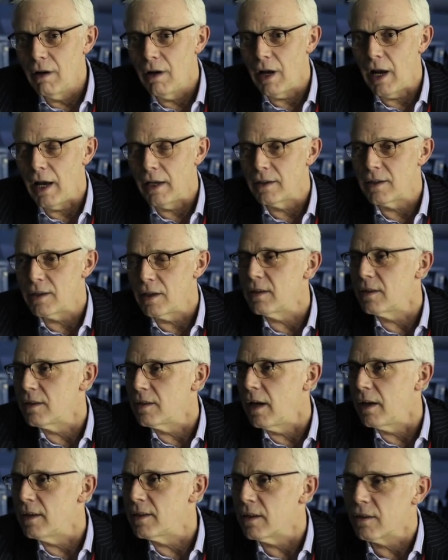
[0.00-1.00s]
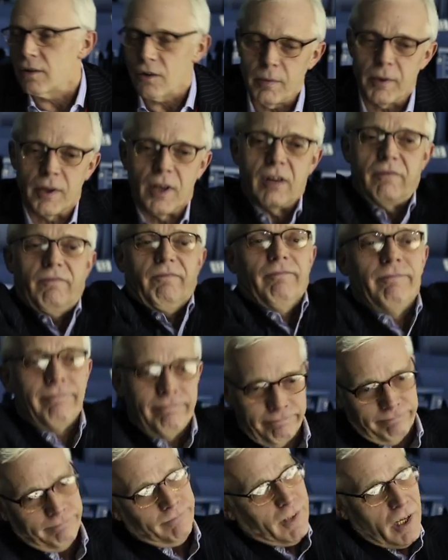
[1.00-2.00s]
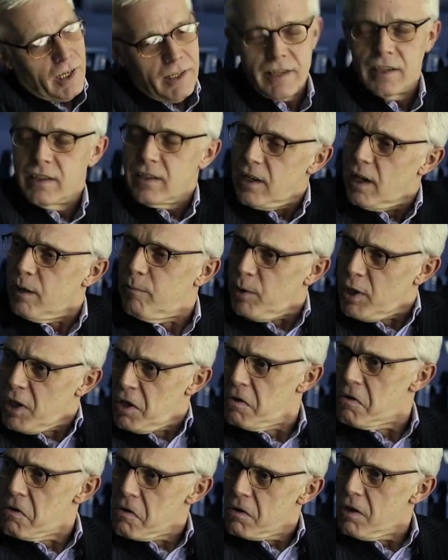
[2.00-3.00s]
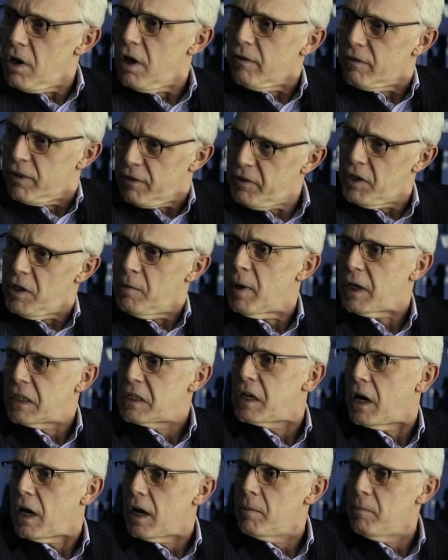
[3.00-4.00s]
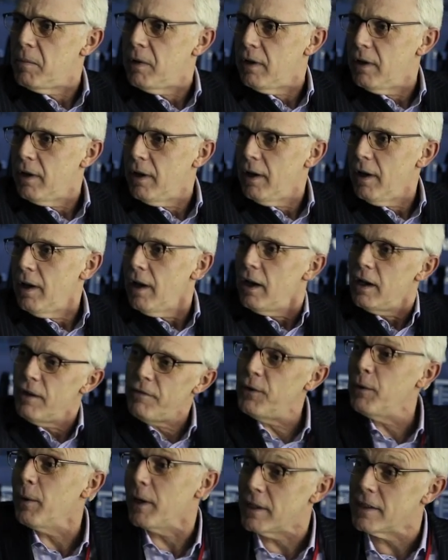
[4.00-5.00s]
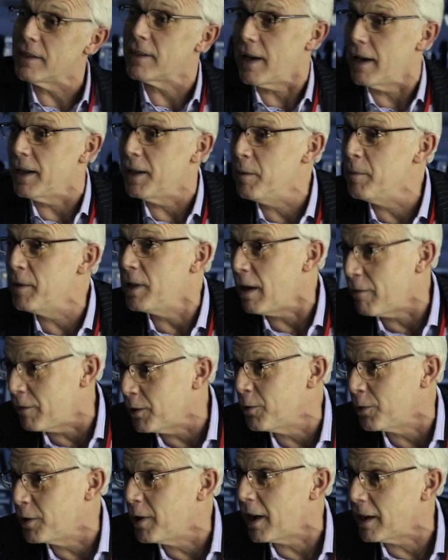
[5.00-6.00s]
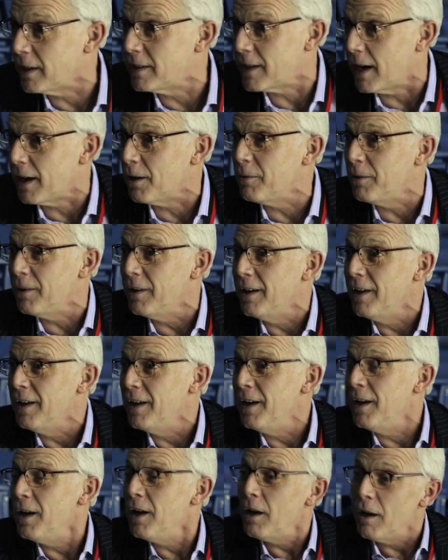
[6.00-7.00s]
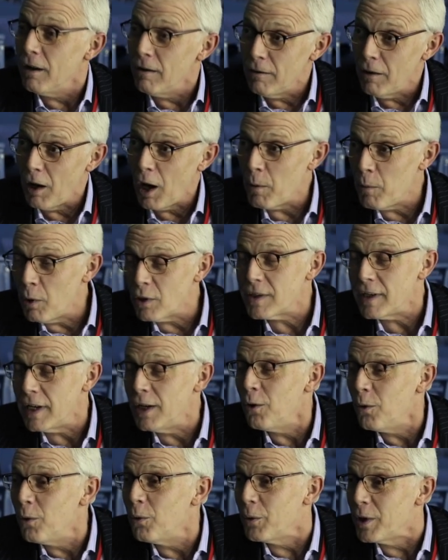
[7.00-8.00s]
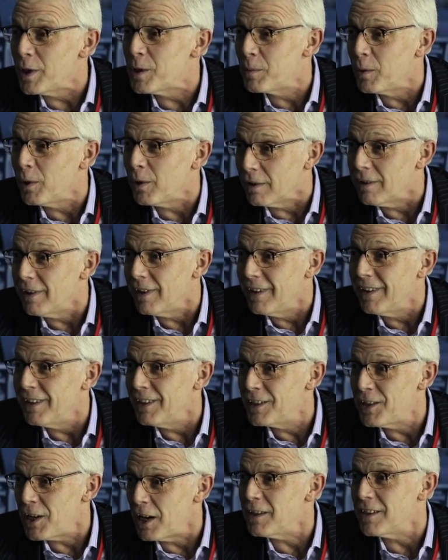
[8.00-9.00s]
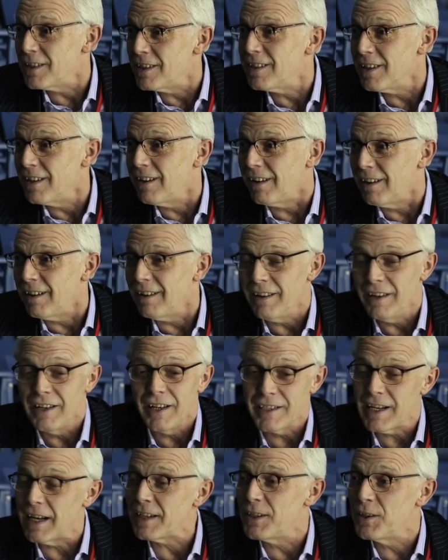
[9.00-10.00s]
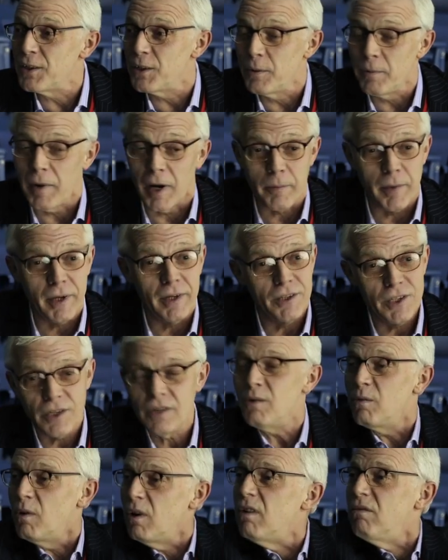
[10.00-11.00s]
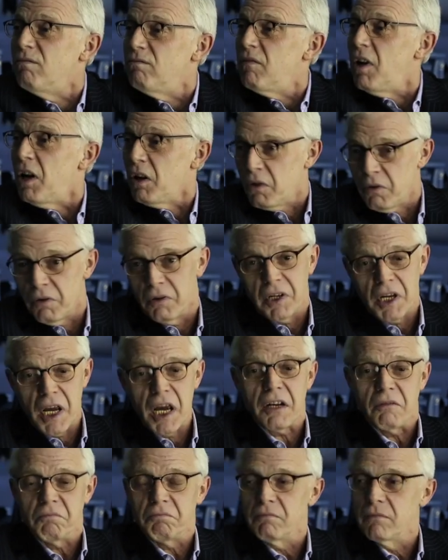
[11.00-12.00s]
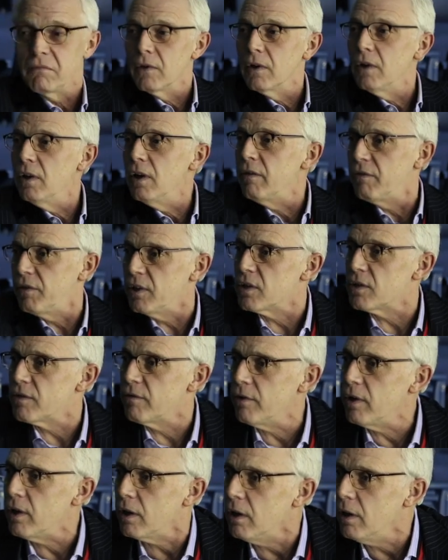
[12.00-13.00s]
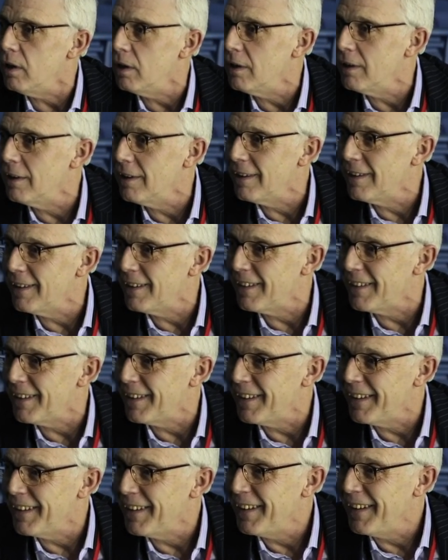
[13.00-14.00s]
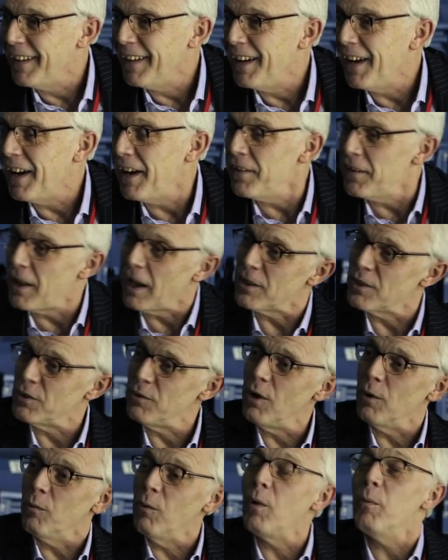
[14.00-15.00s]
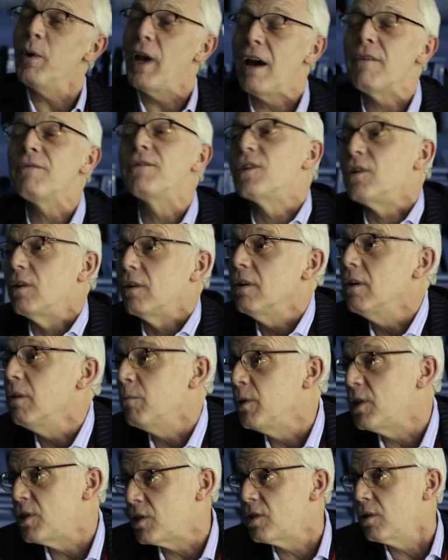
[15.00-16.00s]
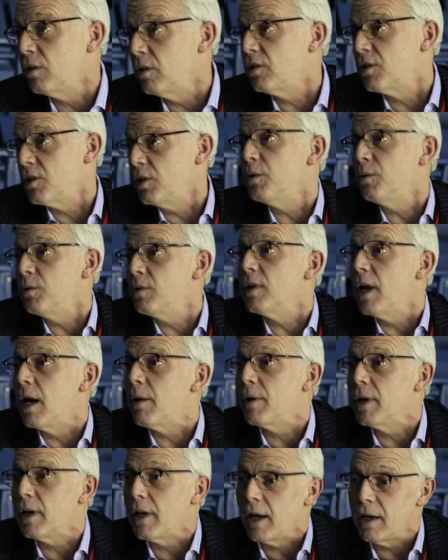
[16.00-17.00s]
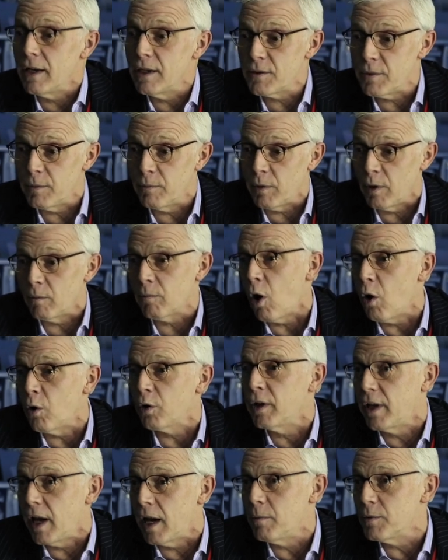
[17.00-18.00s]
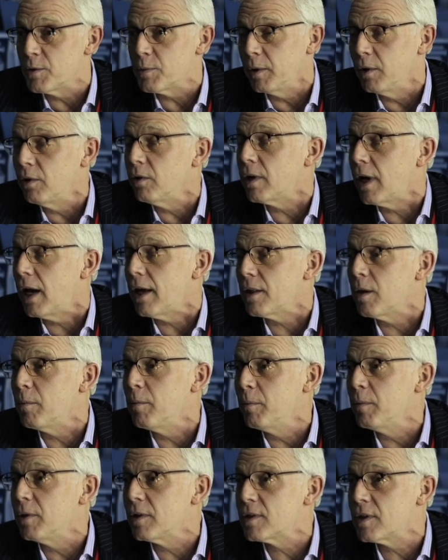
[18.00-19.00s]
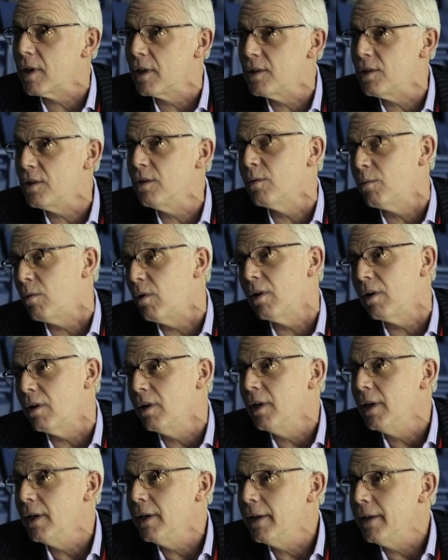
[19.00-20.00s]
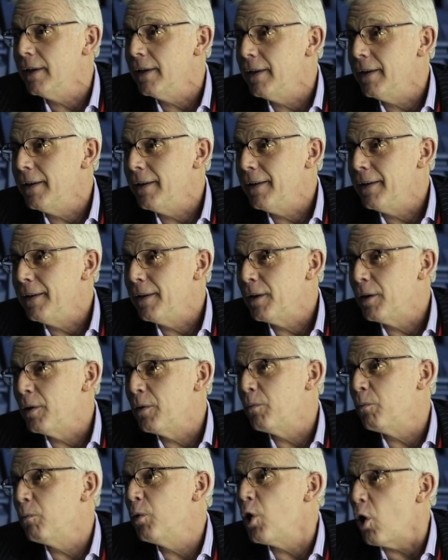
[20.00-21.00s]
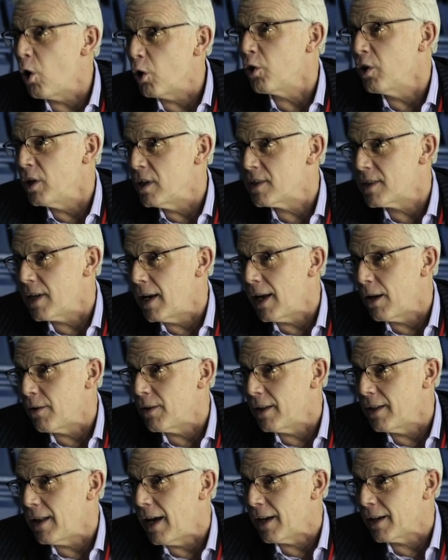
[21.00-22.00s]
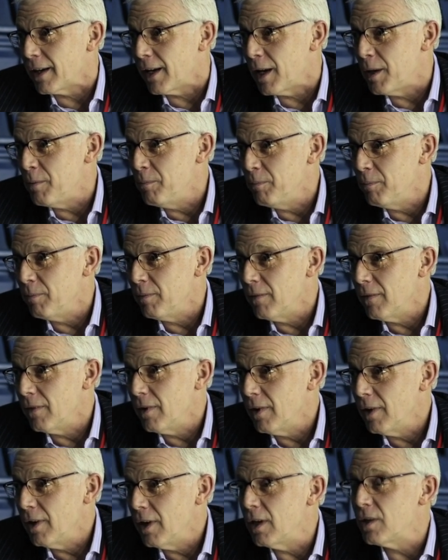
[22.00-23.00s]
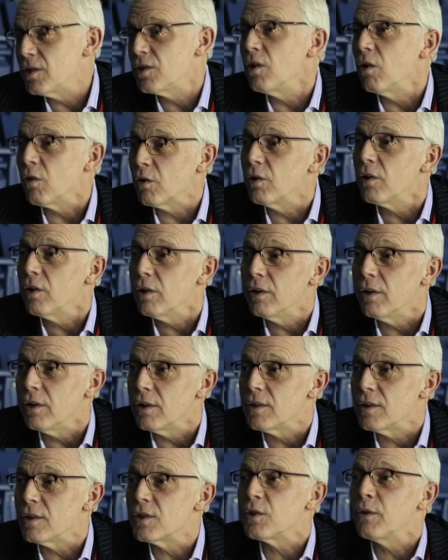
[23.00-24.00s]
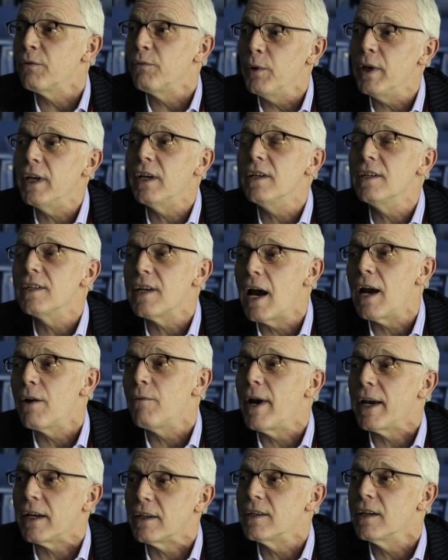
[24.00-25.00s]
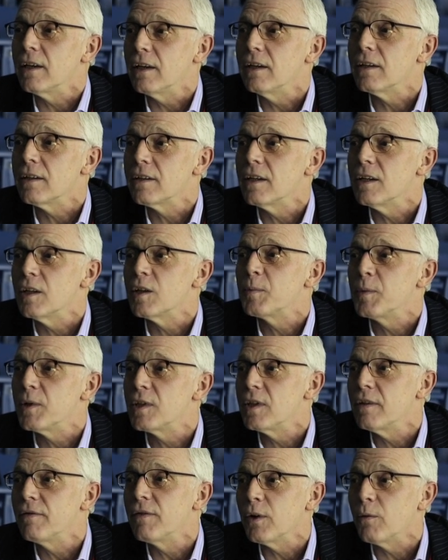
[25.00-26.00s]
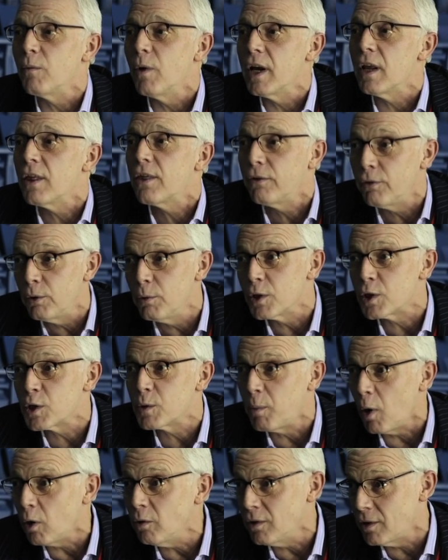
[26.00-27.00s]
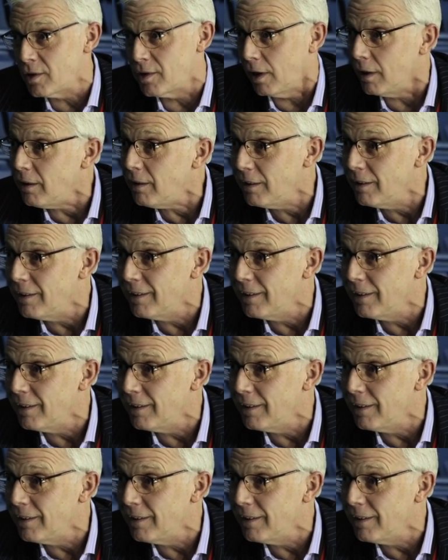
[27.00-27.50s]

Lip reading: and sits there and says, come on then, entertain me. I've given you my time. And if you entertain them and they have a good night out, I'm not saying always, but the chances are his attitude might be, do you know what, I'll go again if it's free. And that's wrong. What we have done, and we still do now and again, is odd games, we'll look at them and we'll say, do you know what, we're not going to sell out at that game. It's not going to hurt us. So if we can direct tickets in a specific way through a sponsor,